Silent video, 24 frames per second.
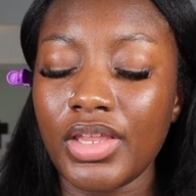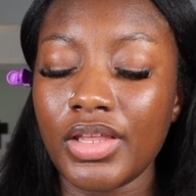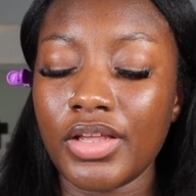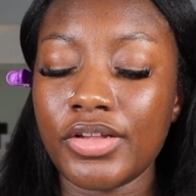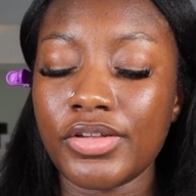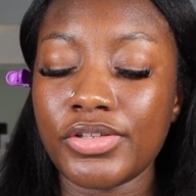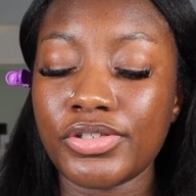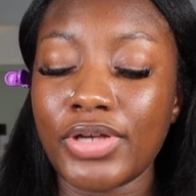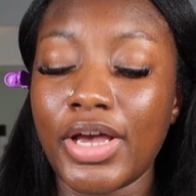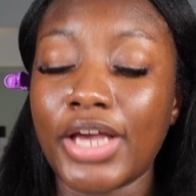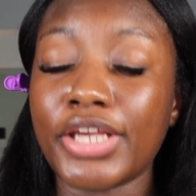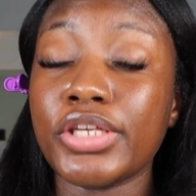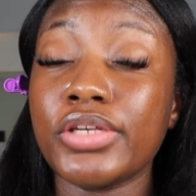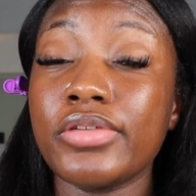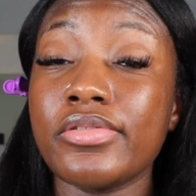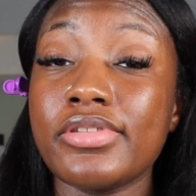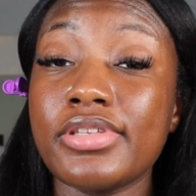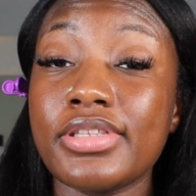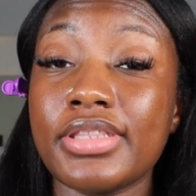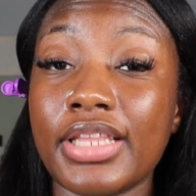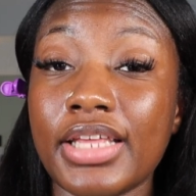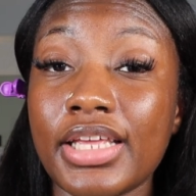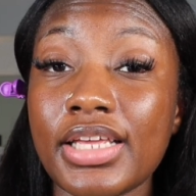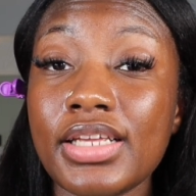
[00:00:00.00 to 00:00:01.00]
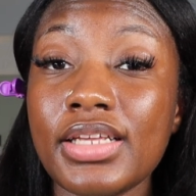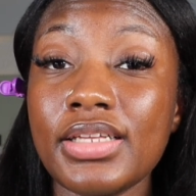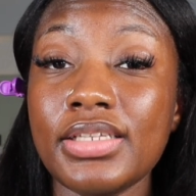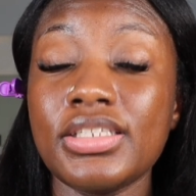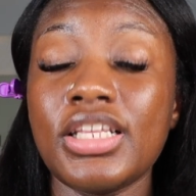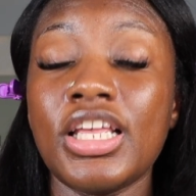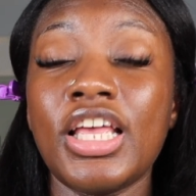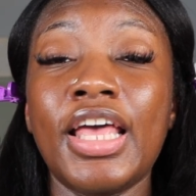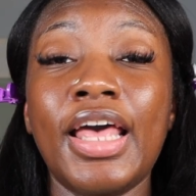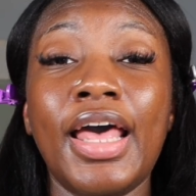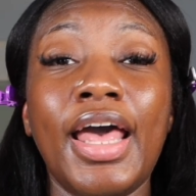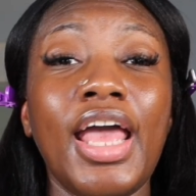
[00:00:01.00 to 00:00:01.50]
So I use this.
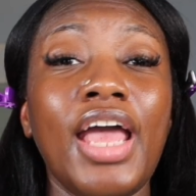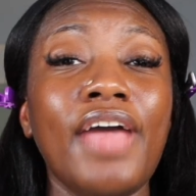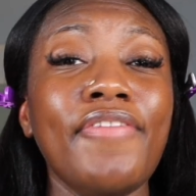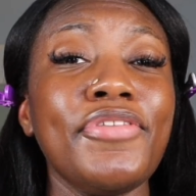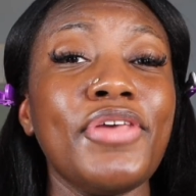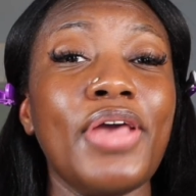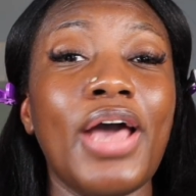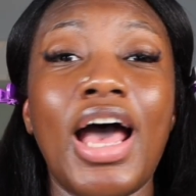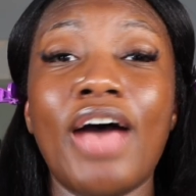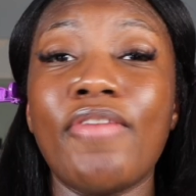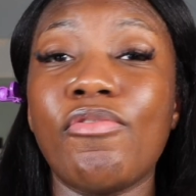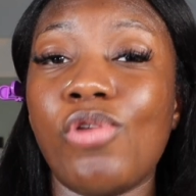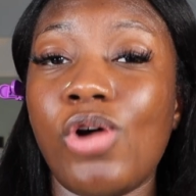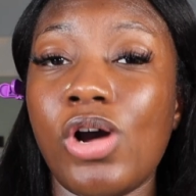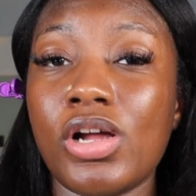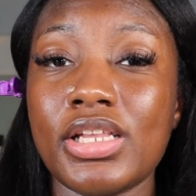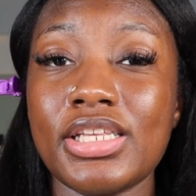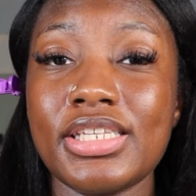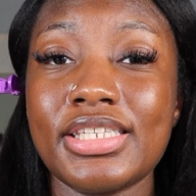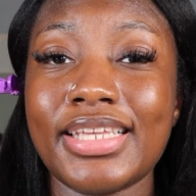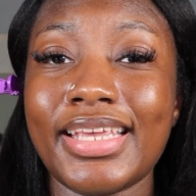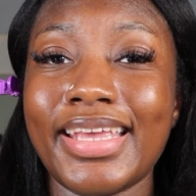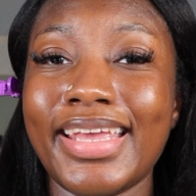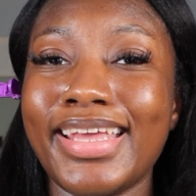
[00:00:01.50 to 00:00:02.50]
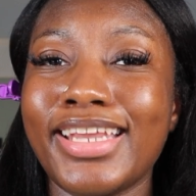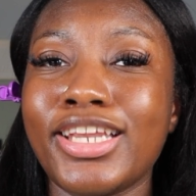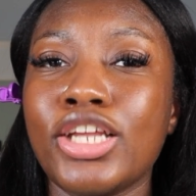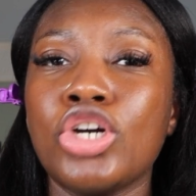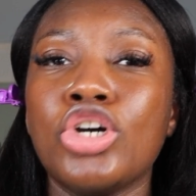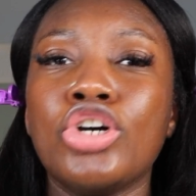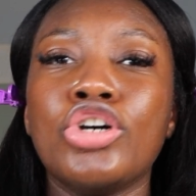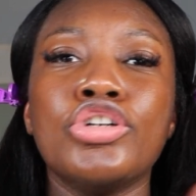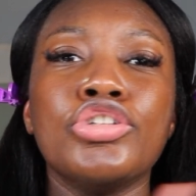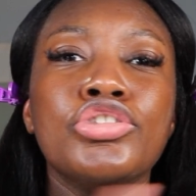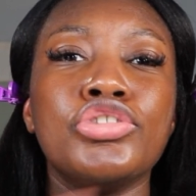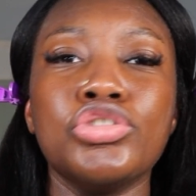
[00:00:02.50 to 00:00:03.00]
If you have oily skin,
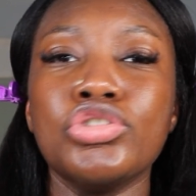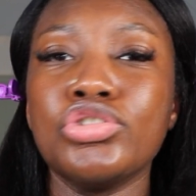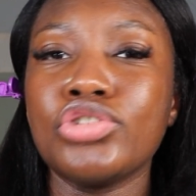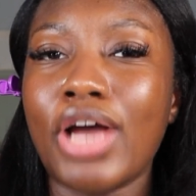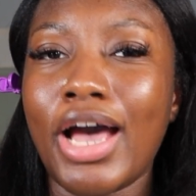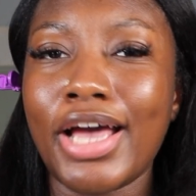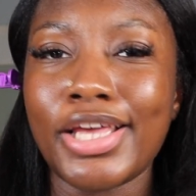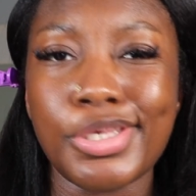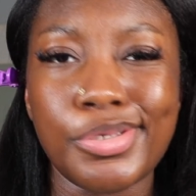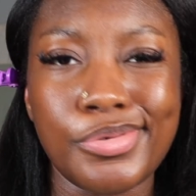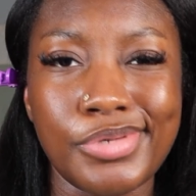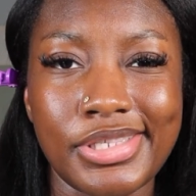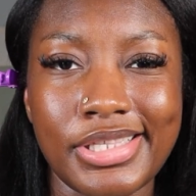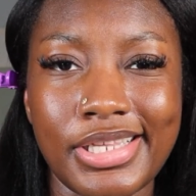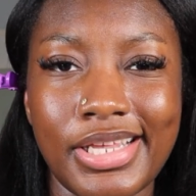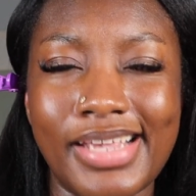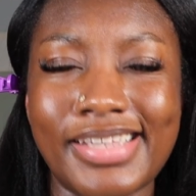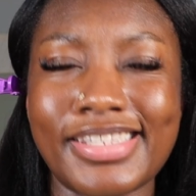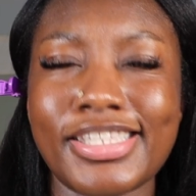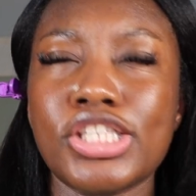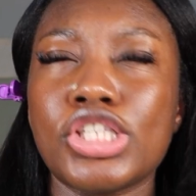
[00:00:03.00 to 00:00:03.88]
do not use this.